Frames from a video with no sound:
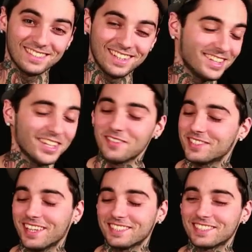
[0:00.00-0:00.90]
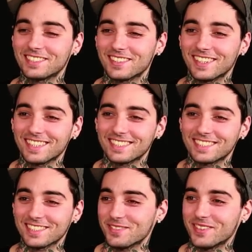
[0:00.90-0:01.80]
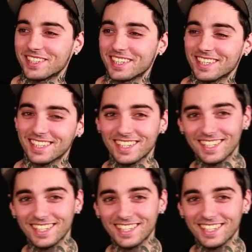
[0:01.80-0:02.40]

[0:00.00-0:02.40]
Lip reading: I love telling this story because it's so funny.